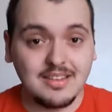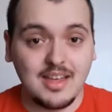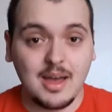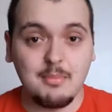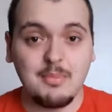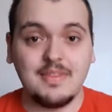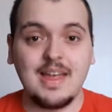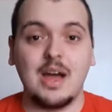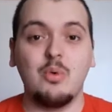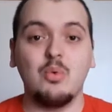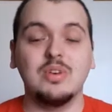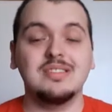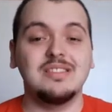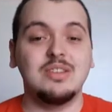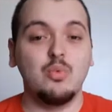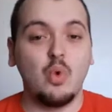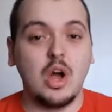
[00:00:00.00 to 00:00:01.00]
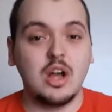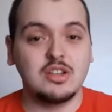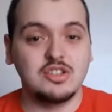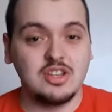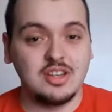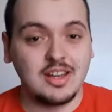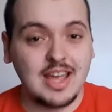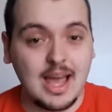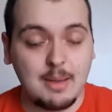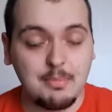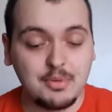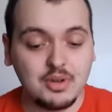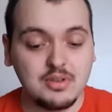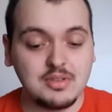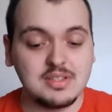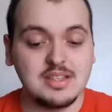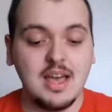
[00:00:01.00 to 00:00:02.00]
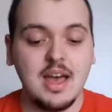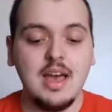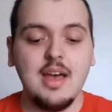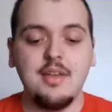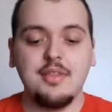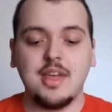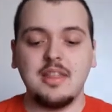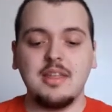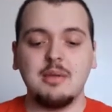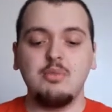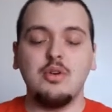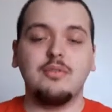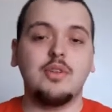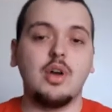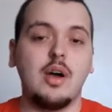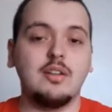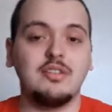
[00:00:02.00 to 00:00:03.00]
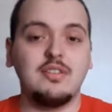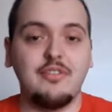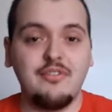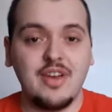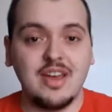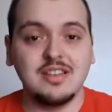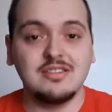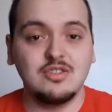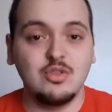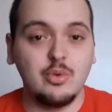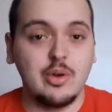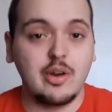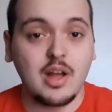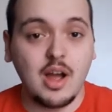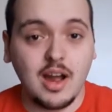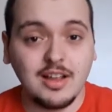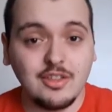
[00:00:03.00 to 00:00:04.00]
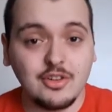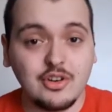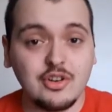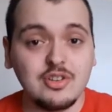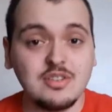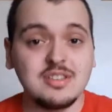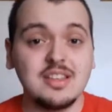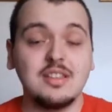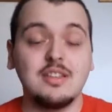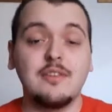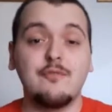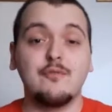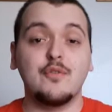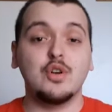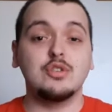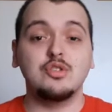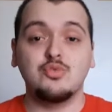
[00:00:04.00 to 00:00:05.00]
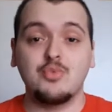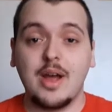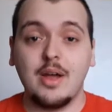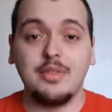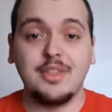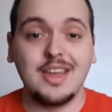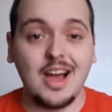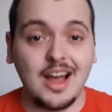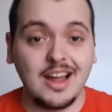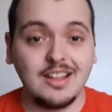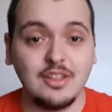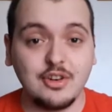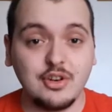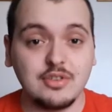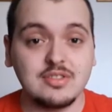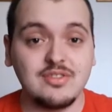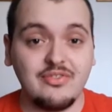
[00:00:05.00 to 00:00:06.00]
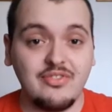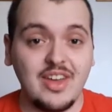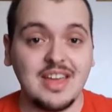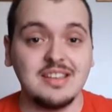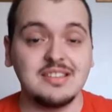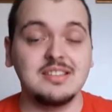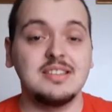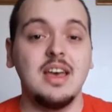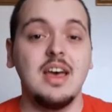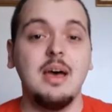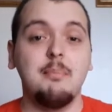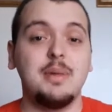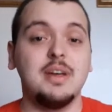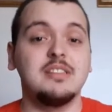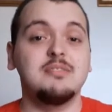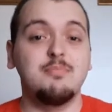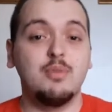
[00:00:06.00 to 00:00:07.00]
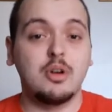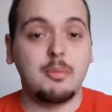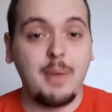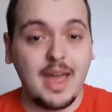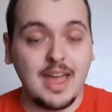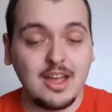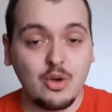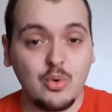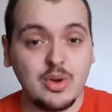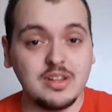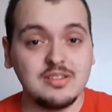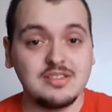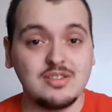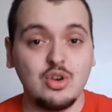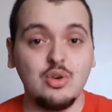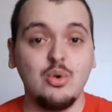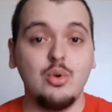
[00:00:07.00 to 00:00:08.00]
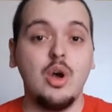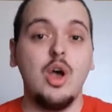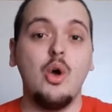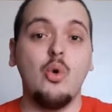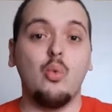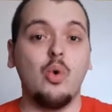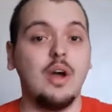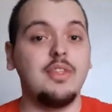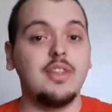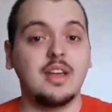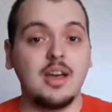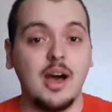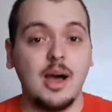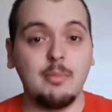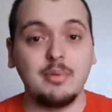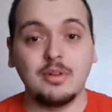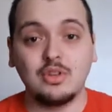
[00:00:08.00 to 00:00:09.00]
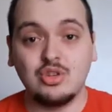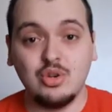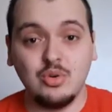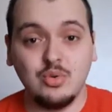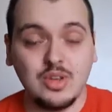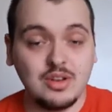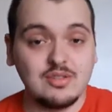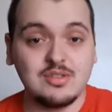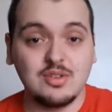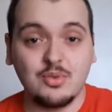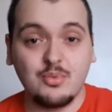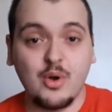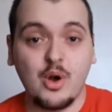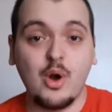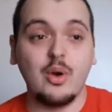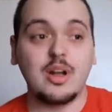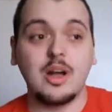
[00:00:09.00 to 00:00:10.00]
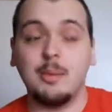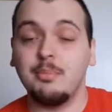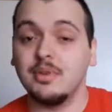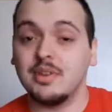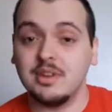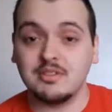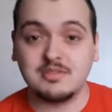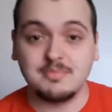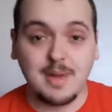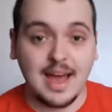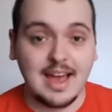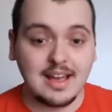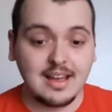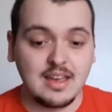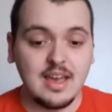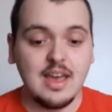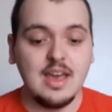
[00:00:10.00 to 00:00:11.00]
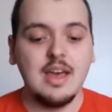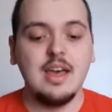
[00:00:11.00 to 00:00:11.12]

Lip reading: them, and that was the Washington Capitals. Then they moved on to face New York Islanders. In the first round, the Islanders faced Pittsburgh Penguins, who won the Cup 2 years in a row a couple years back.